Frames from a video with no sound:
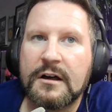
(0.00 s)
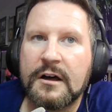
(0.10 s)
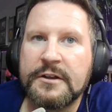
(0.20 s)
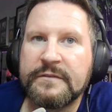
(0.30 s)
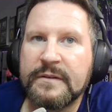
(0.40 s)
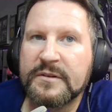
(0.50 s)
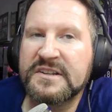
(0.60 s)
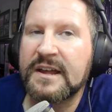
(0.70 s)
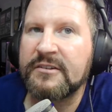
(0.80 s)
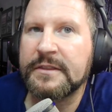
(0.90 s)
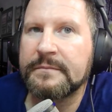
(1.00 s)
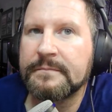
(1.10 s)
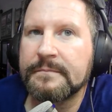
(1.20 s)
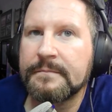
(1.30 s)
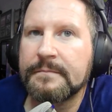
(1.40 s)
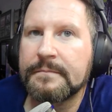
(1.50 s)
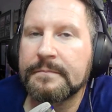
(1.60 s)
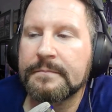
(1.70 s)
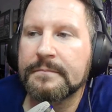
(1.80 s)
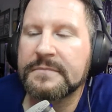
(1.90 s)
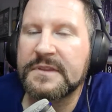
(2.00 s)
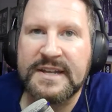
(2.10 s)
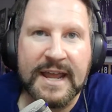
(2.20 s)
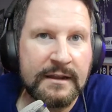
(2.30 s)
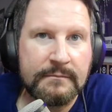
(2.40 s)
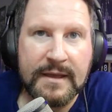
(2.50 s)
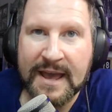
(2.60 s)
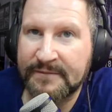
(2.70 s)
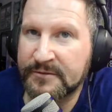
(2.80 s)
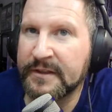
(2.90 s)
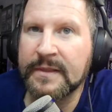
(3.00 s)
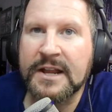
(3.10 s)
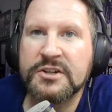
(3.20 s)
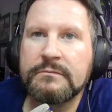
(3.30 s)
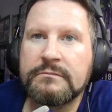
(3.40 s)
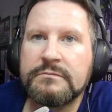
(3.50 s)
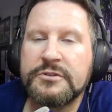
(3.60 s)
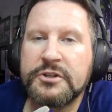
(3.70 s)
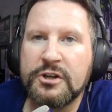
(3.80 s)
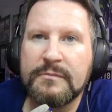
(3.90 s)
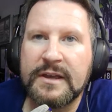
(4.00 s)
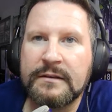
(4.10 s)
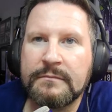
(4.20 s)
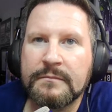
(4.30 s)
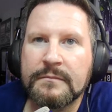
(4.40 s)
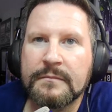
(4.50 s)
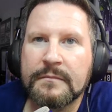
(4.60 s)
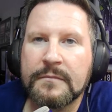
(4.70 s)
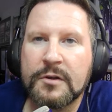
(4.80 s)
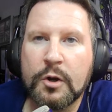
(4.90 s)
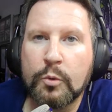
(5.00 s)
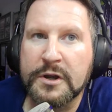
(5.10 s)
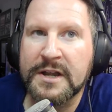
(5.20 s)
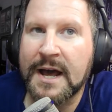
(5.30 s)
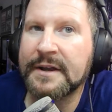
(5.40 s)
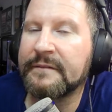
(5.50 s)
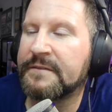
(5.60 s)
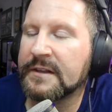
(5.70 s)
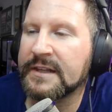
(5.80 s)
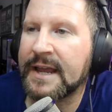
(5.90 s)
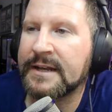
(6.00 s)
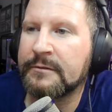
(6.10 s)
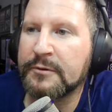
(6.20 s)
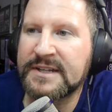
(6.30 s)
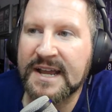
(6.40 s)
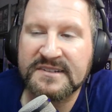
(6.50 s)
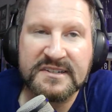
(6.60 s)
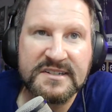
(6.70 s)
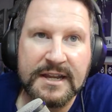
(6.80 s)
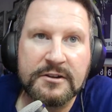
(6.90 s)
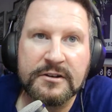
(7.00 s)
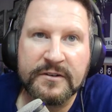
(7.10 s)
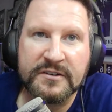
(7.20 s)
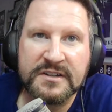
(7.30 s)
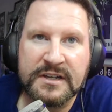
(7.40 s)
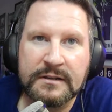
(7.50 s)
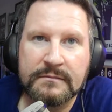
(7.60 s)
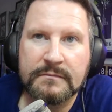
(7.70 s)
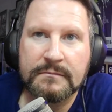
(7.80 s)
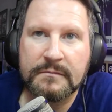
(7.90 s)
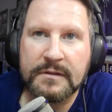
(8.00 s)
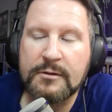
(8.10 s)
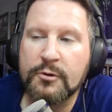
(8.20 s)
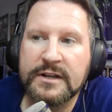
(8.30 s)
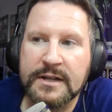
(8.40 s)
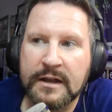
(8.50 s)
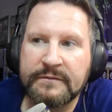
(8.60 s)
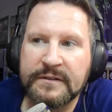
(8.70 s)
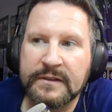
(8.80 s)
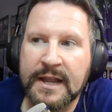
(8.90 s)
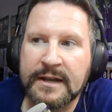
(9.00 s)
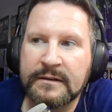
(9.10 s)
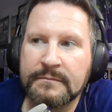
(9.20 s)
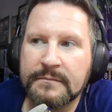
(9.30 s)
On November 7th, the day after the election, two men who were not affiliated with Texas State University, keyword not affiliated,